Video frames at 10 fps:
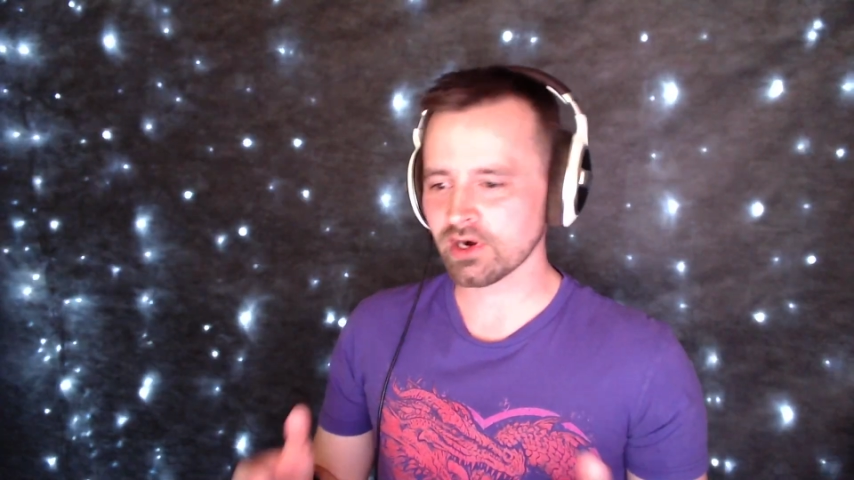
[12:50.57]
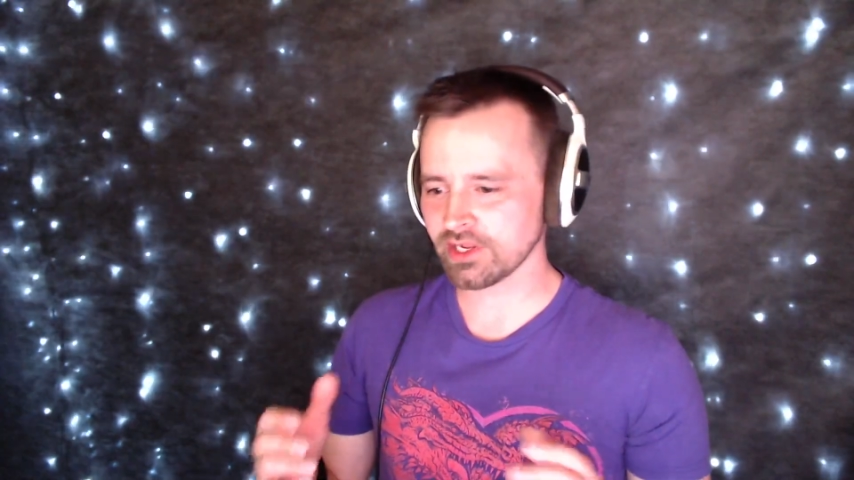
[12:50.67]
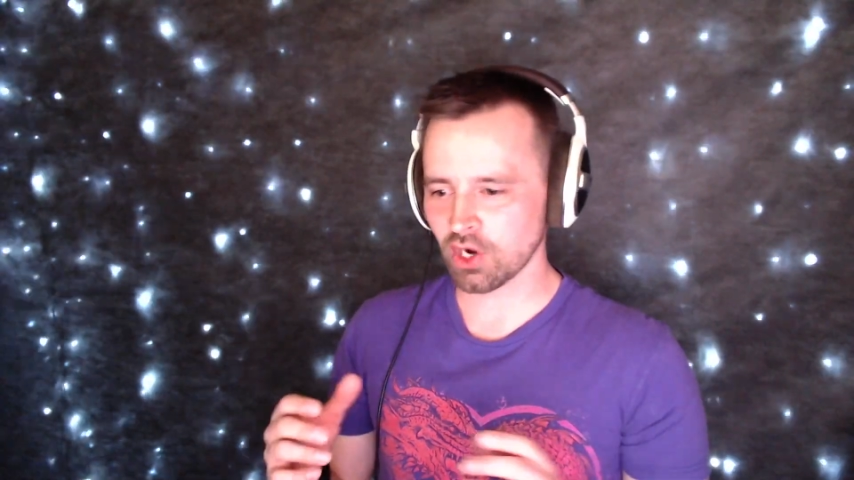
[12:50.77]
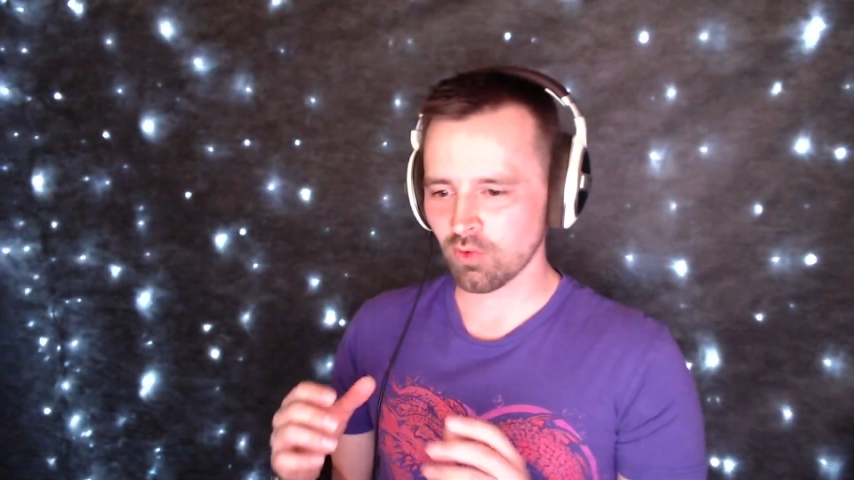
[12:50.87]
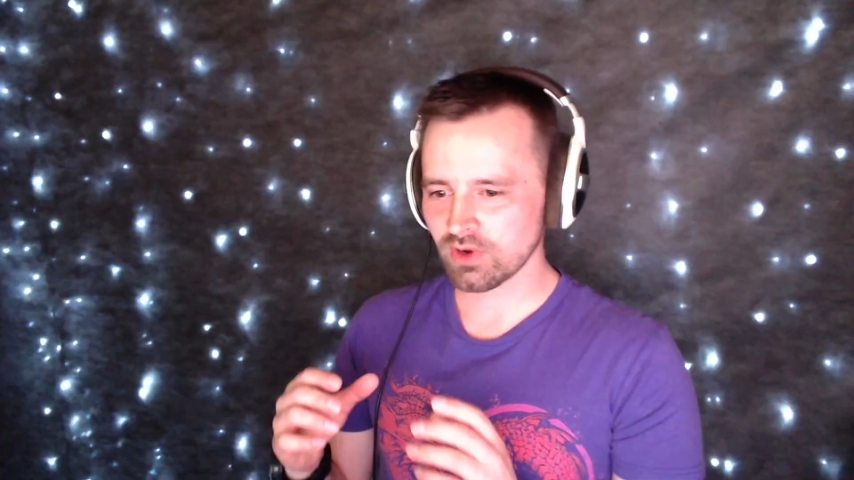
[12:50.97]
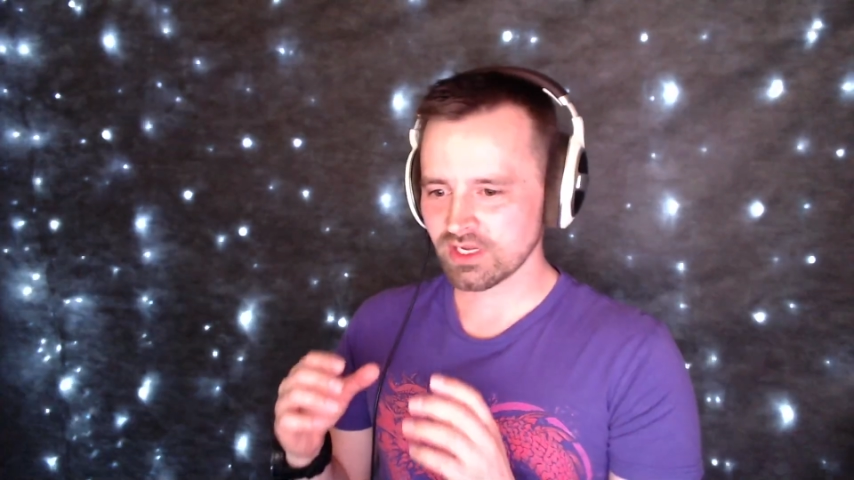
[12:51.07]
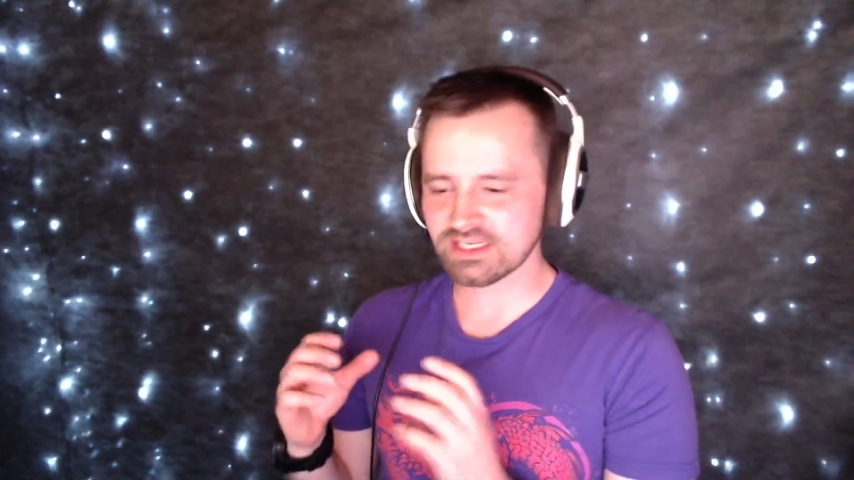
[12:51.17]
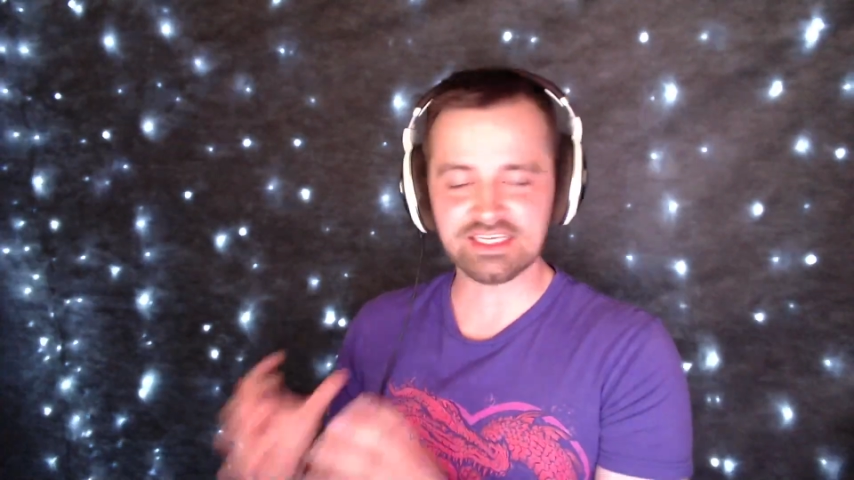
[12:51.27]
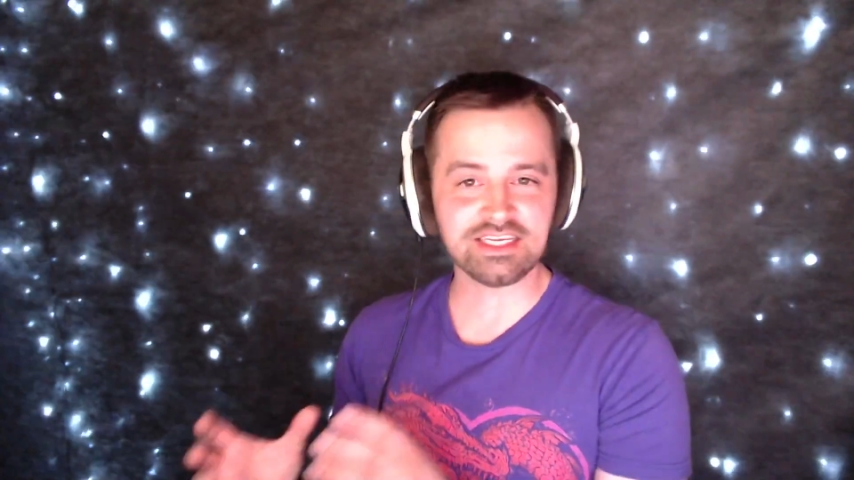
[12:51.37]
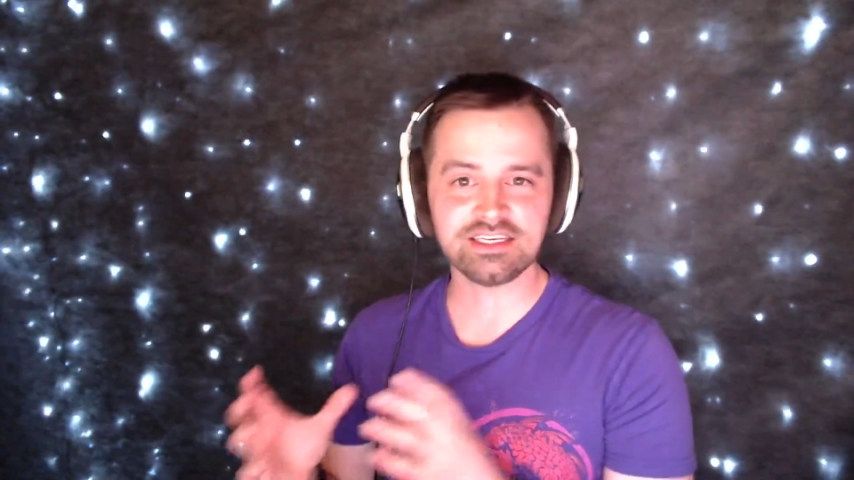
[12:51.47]

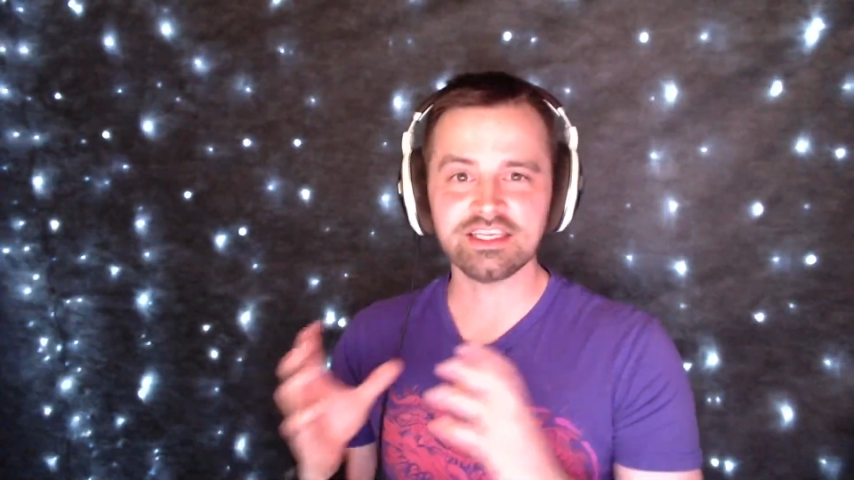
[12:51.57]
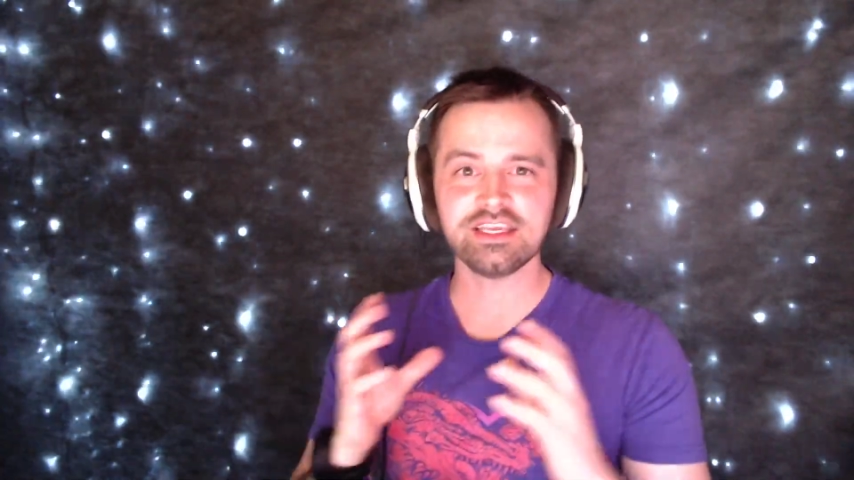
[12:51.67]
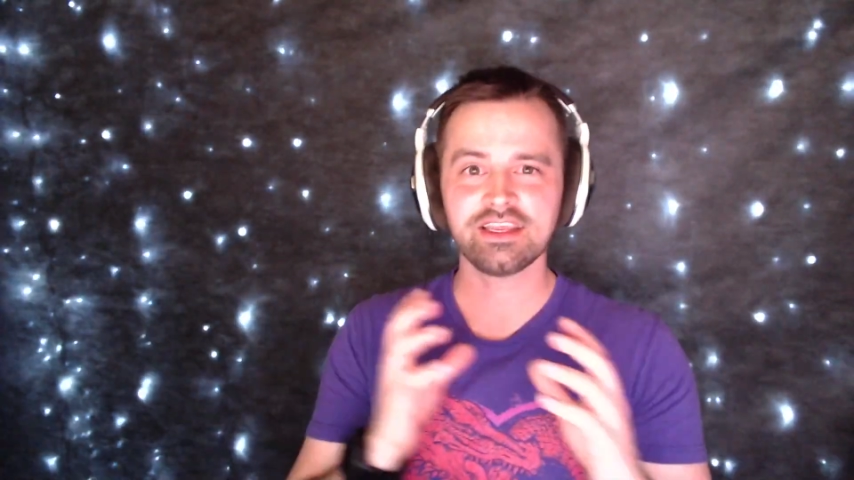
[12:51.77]
D&D